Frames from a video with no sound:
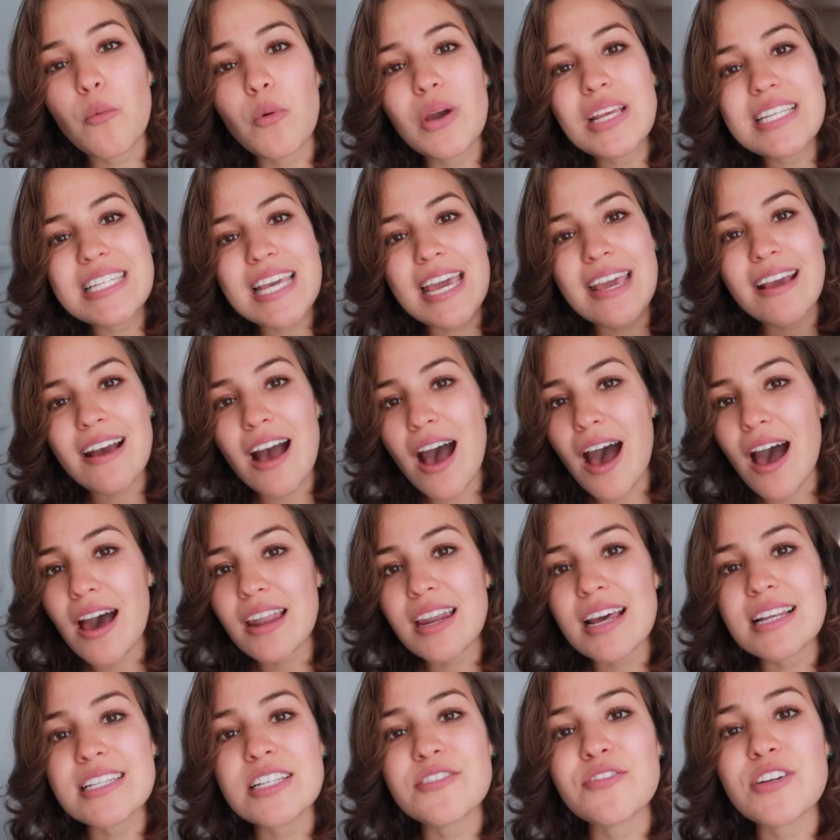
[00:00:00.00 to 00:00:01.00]
we take
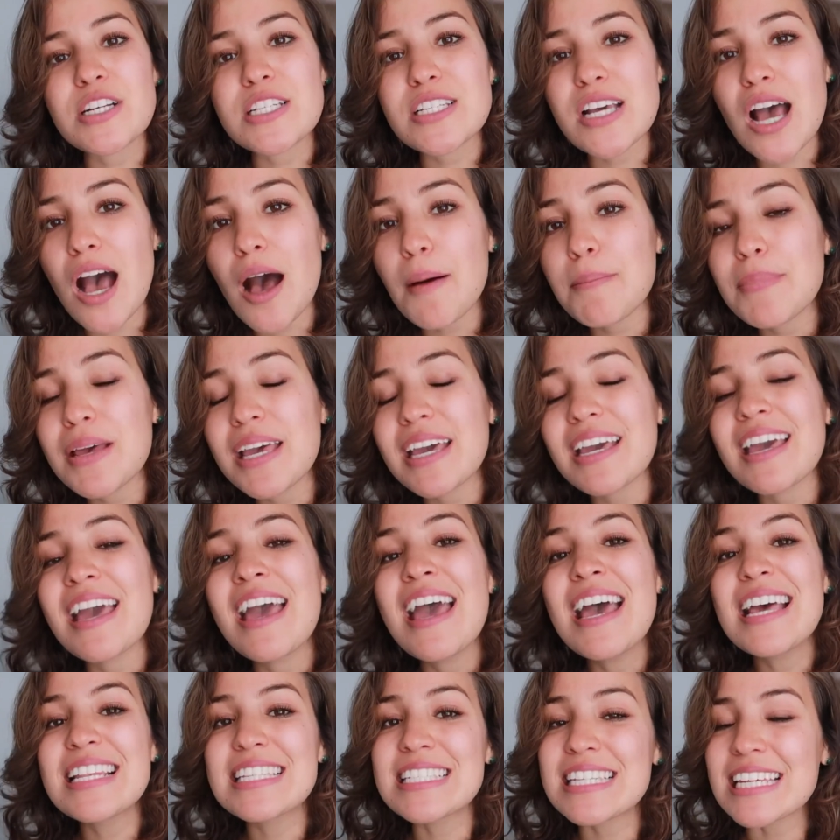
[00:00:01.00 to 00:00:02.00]
on a different topic
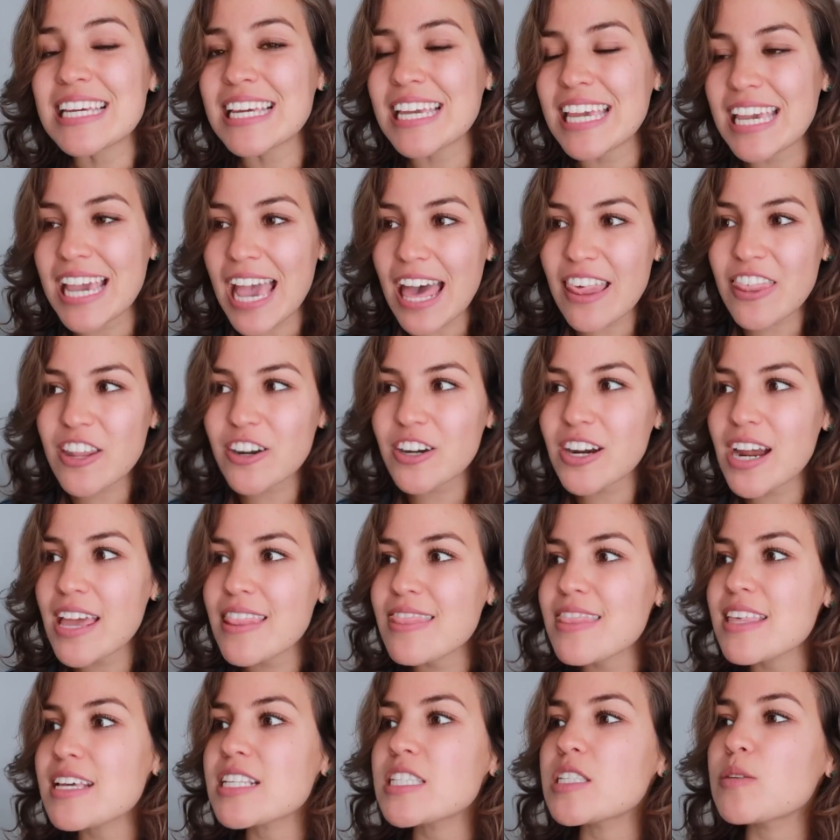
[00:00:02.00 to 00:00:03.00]
together.
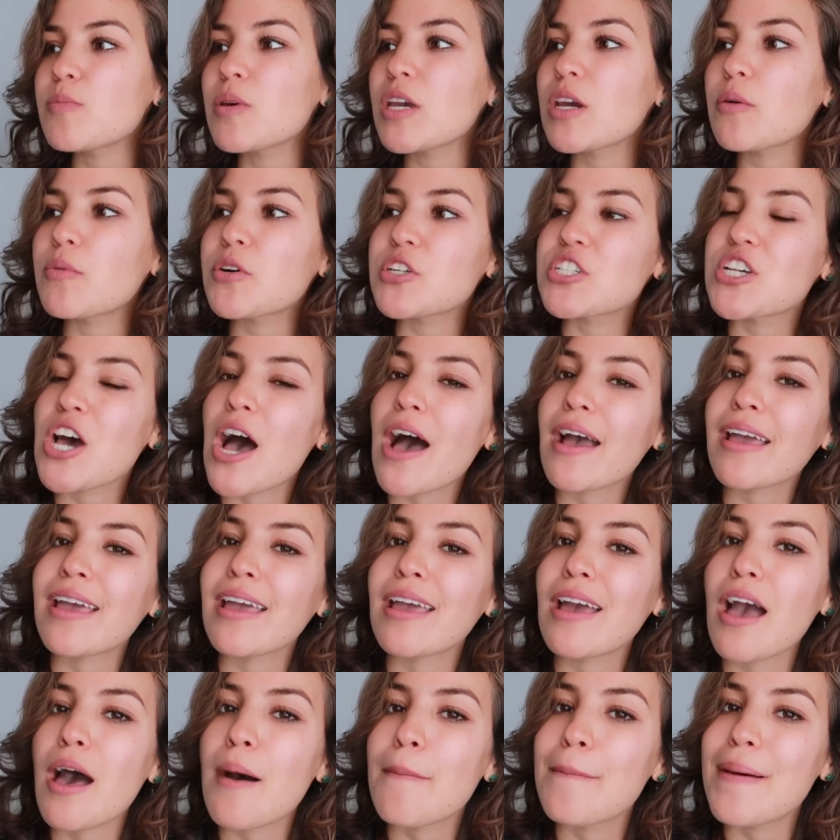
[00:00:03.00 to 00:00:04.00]
And this week, we're
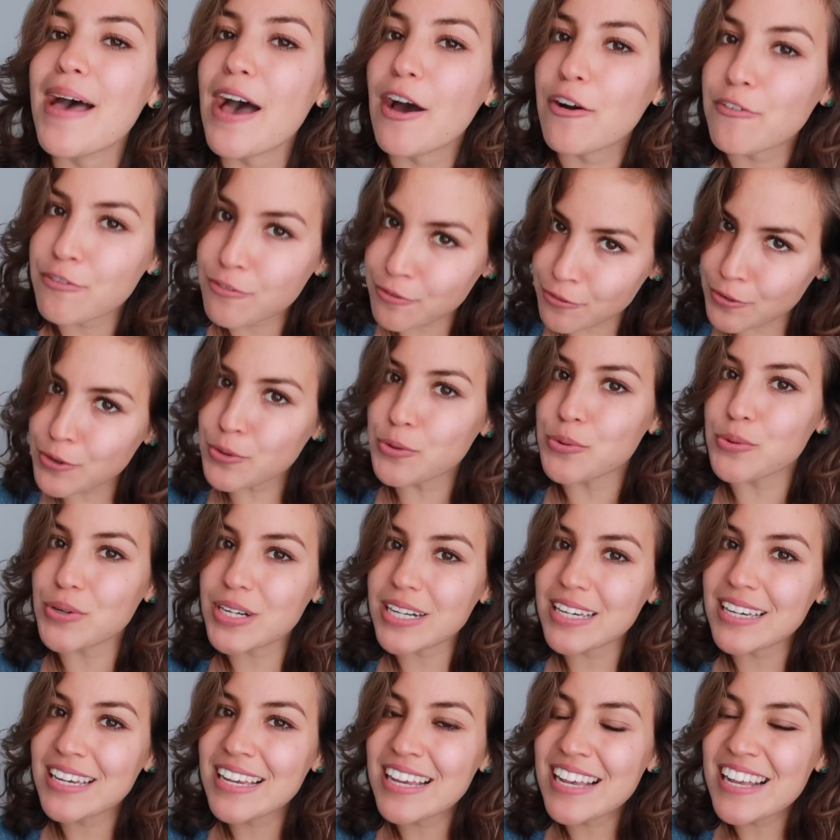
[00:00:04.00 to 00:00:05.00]
talking about
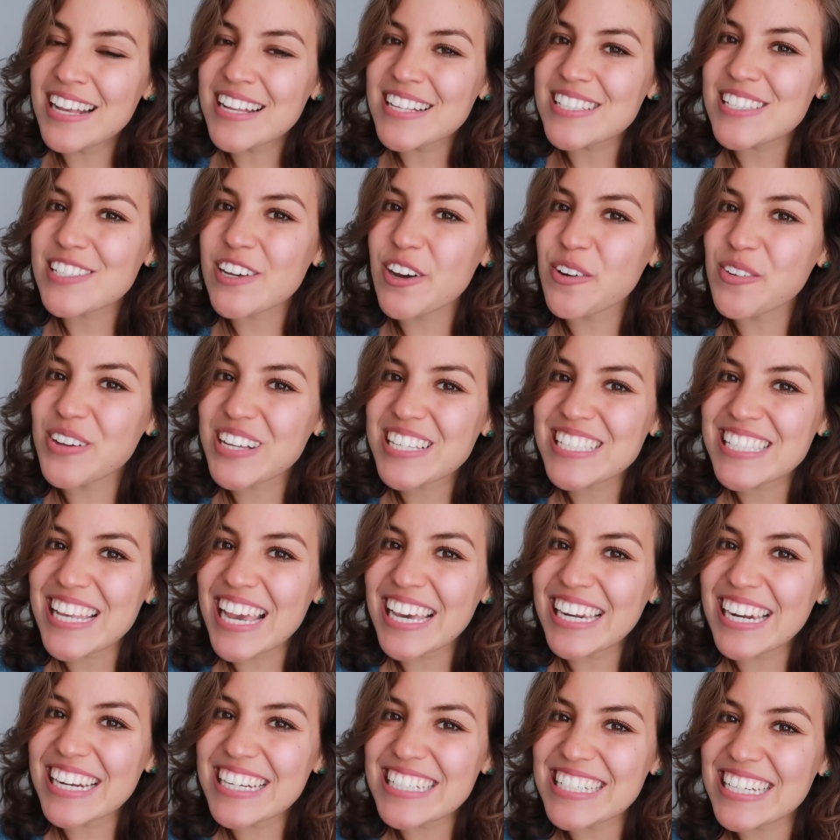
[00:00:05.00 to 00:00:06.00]
food. So
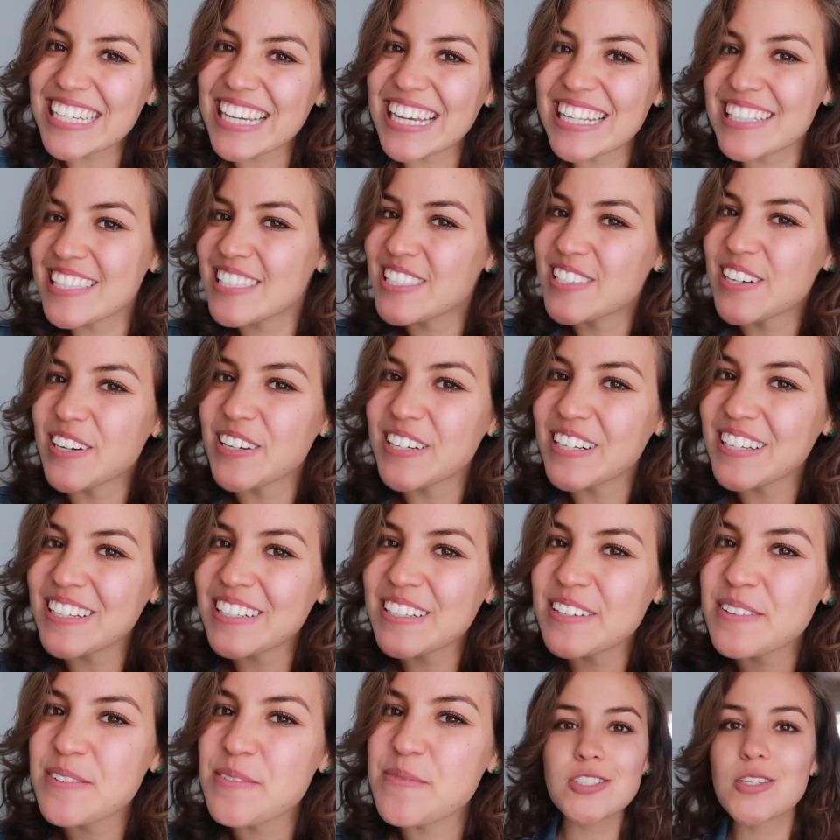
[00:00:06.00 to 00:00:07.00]
excited to get
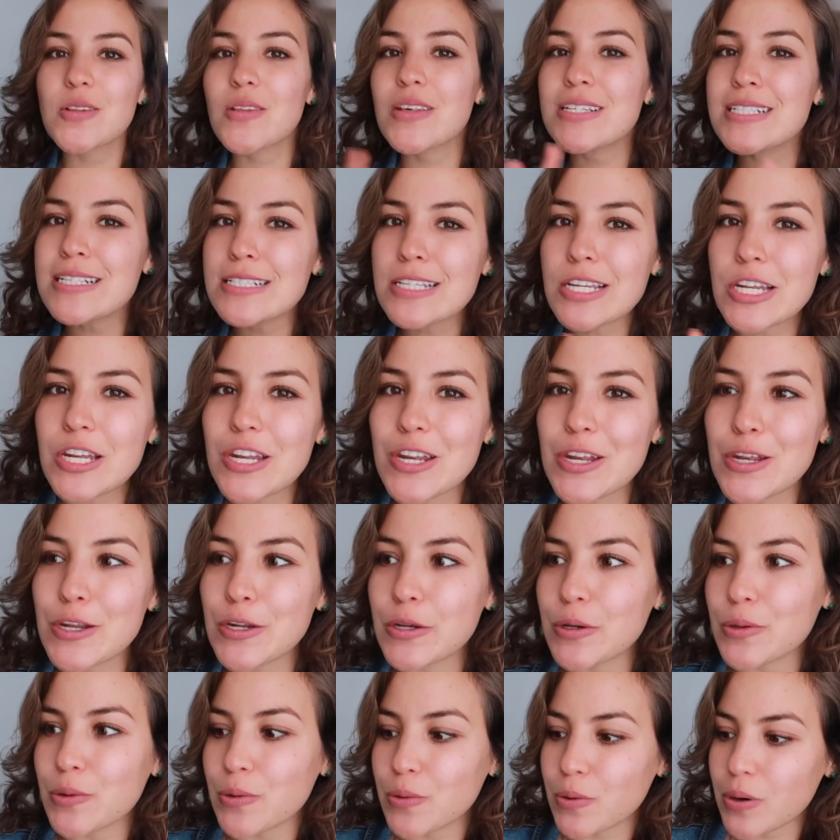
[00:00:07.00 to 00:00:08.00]
started. So this is a
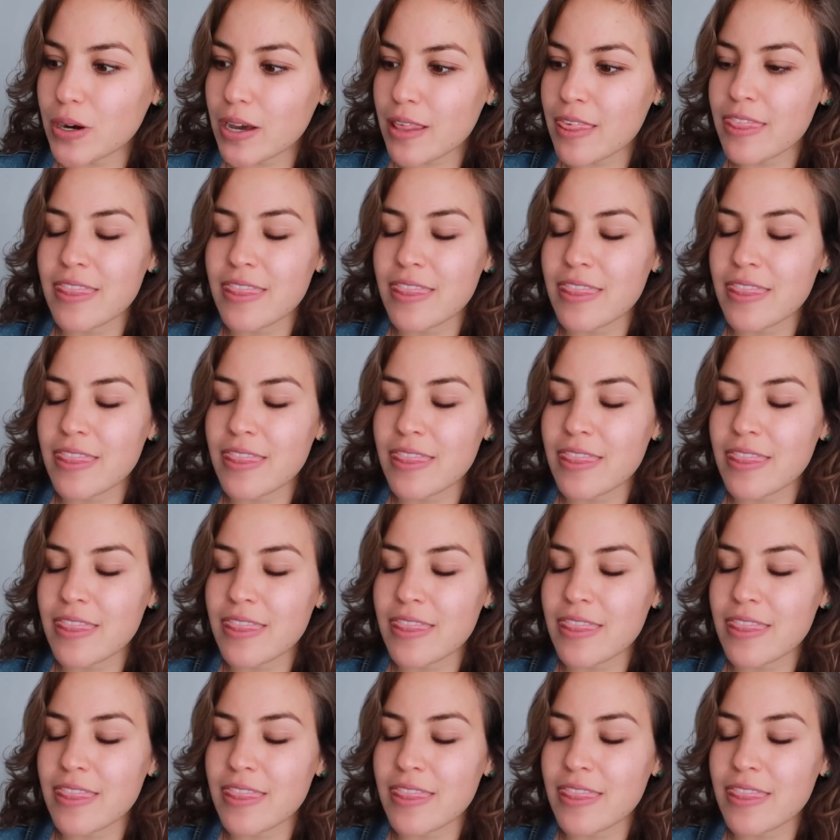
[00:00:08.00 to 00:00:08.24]
new